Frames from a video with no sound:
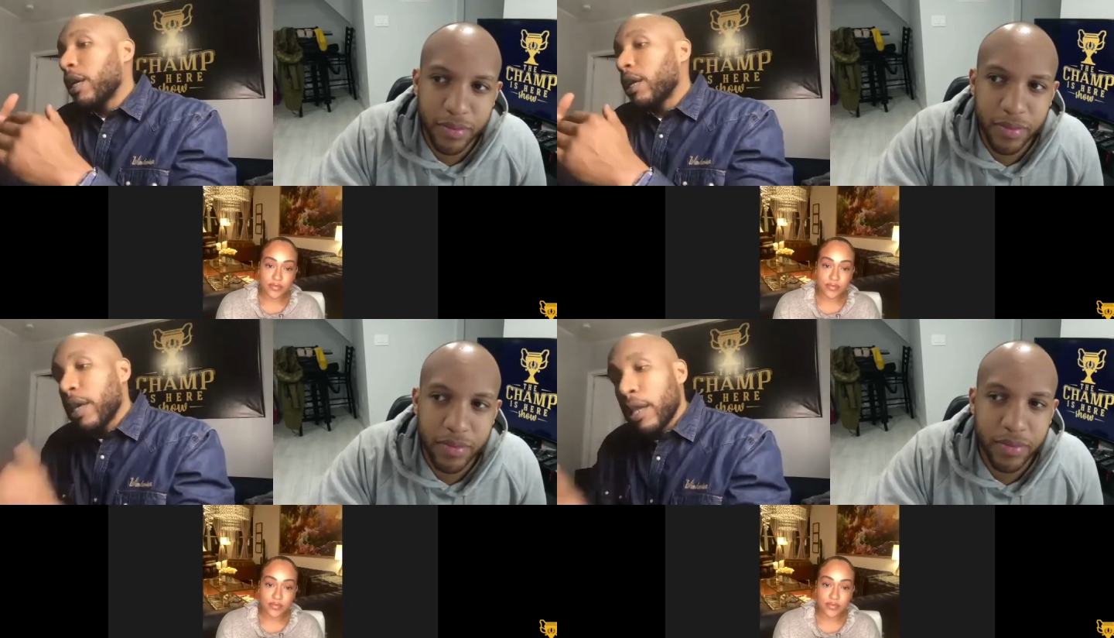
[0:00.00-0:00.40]

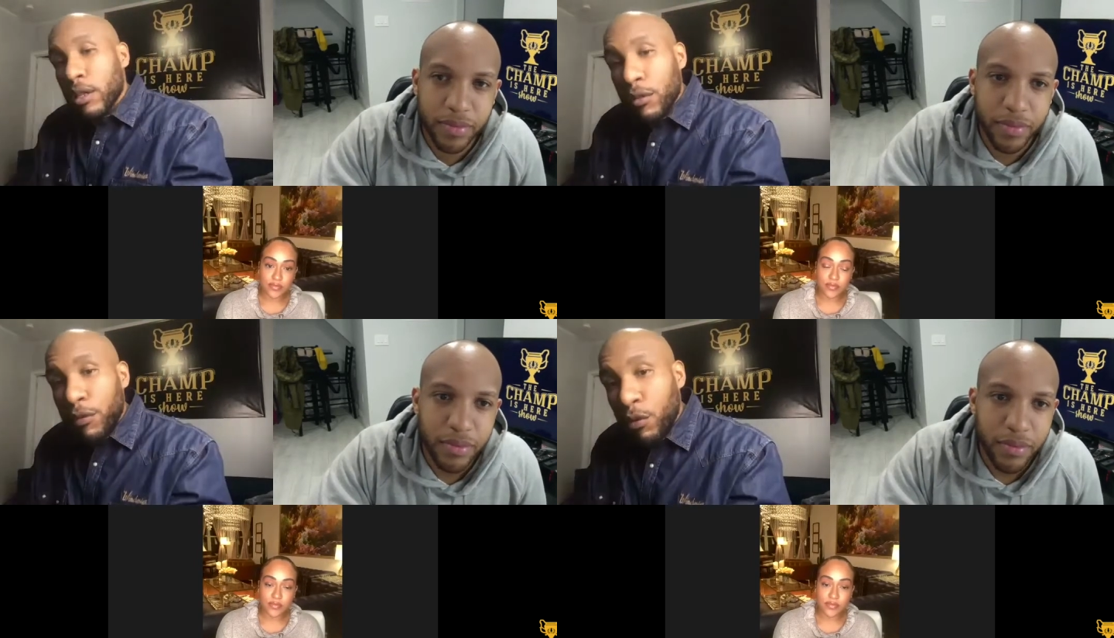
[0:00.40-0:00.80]
Speaker 1: getting
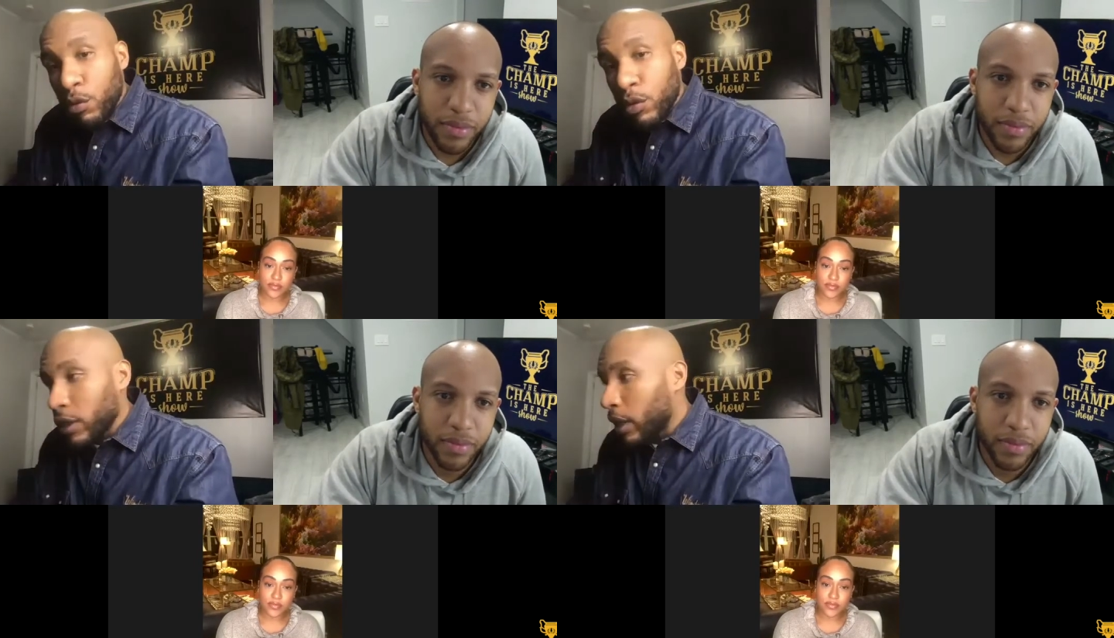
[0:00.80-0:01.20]
the
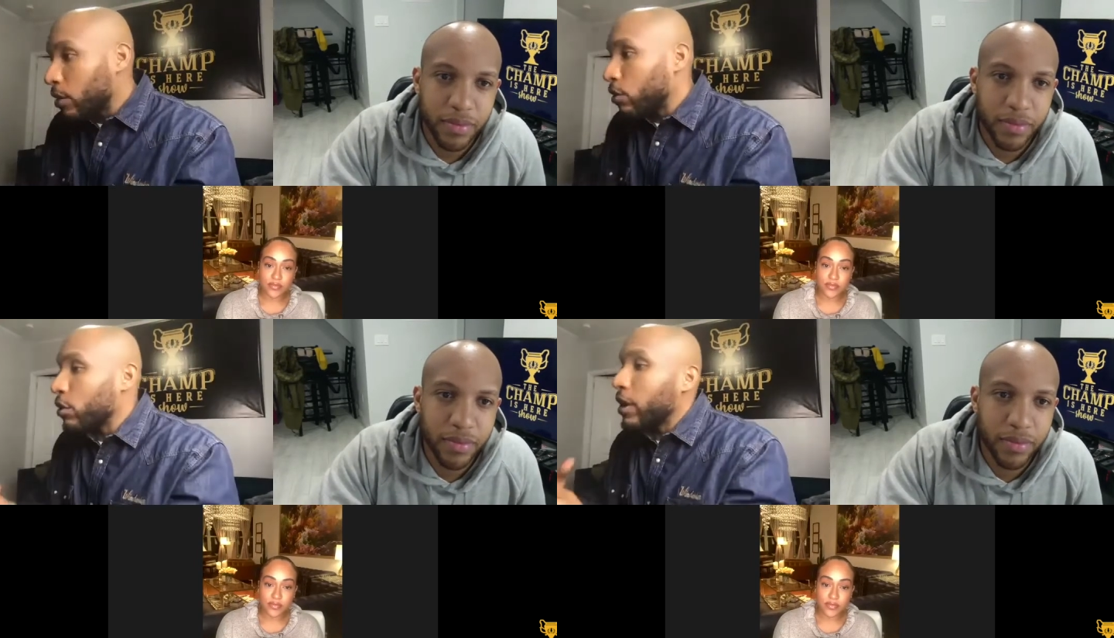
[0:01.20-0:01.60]
food
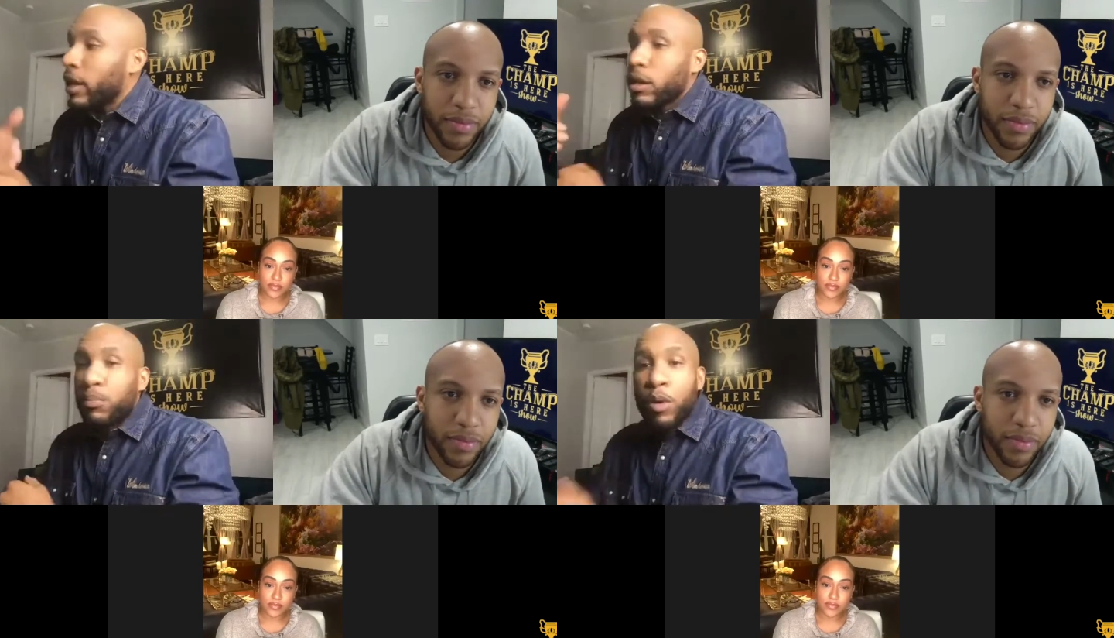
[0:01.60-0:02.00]
together,
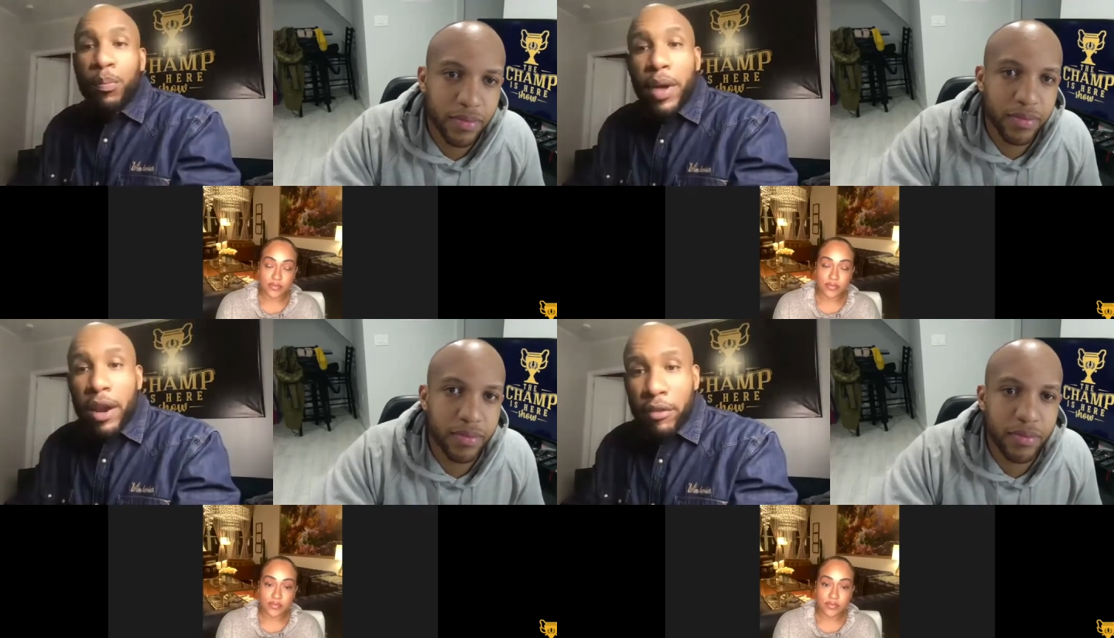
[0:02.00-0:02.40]
getting
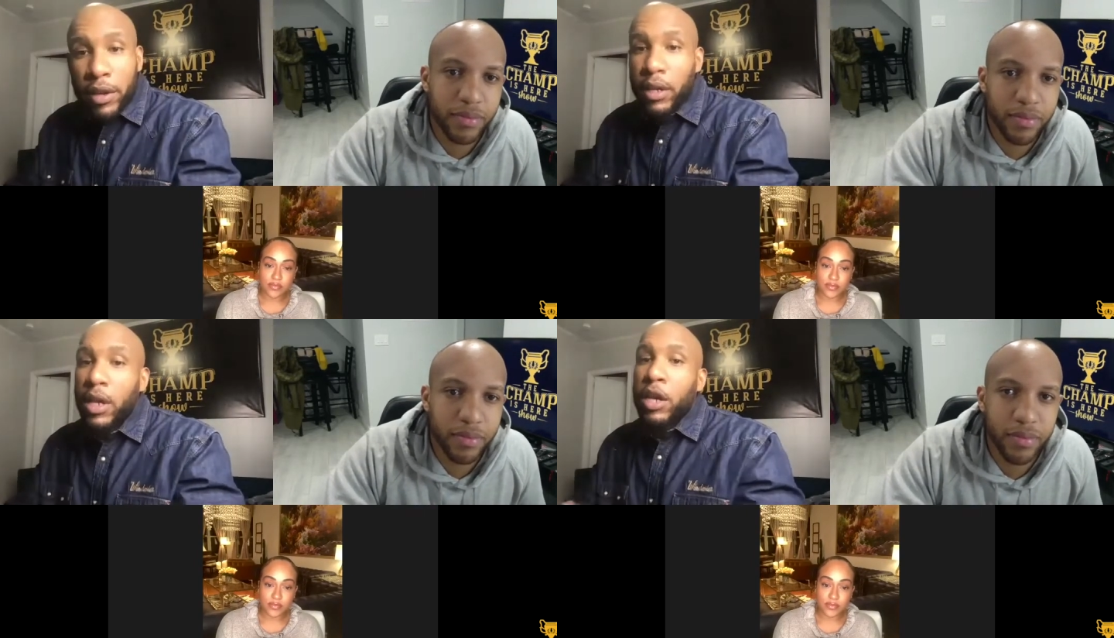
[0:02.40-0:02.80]

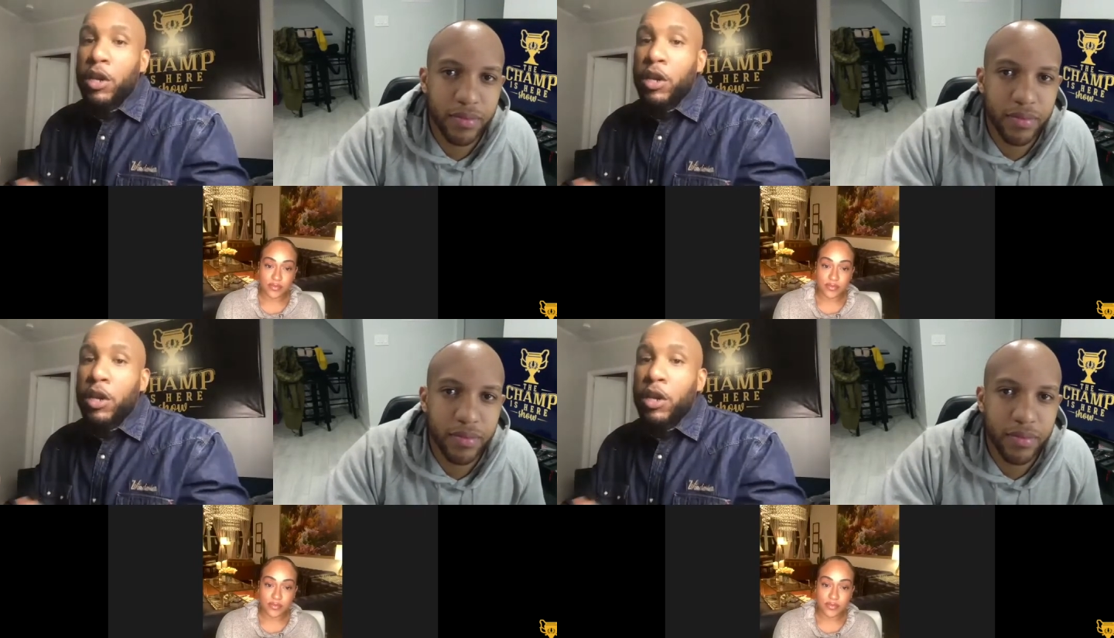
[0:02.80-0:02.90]
preparing.